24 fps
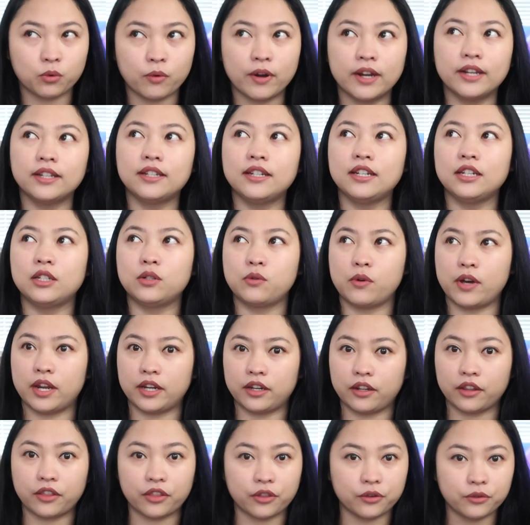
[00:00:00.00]

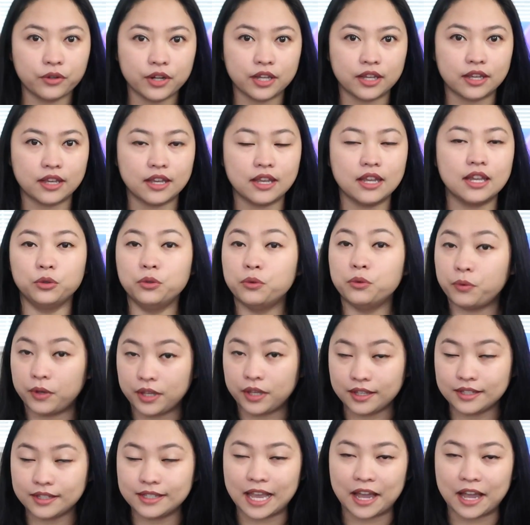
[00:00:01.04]
2023, 2
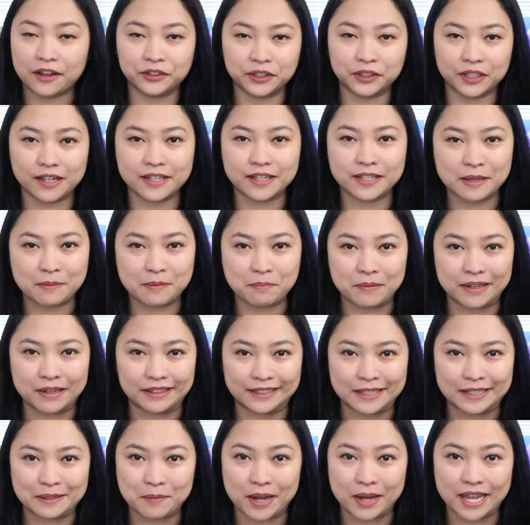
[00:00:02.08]
weeks after I
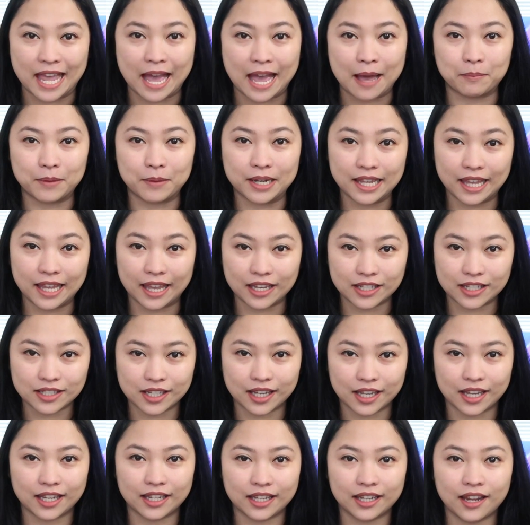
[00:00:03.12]
submitted my
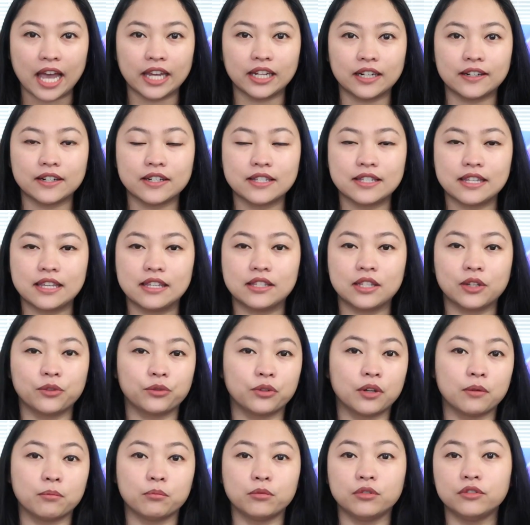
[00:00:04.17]
application, IRCC
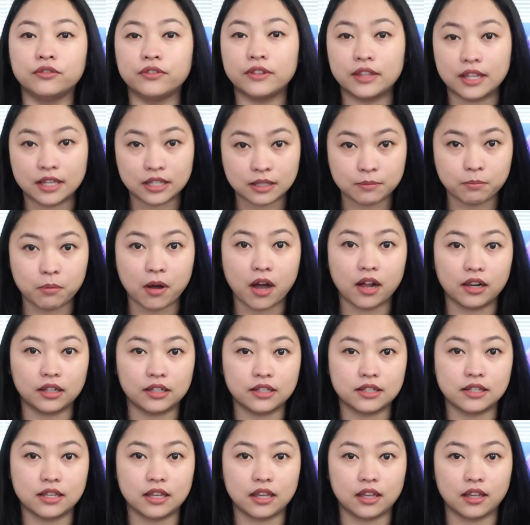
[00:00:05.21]
removed this
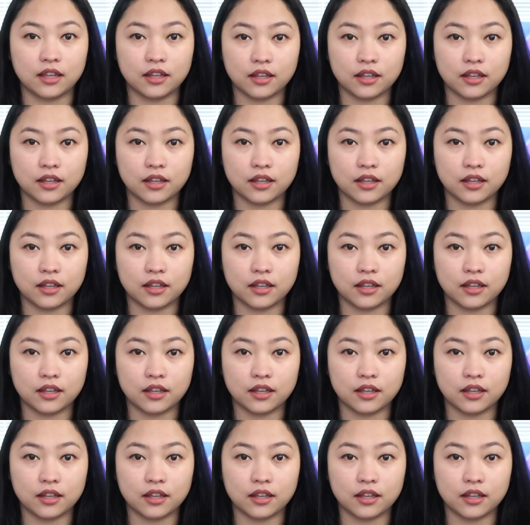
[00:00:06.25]
policy.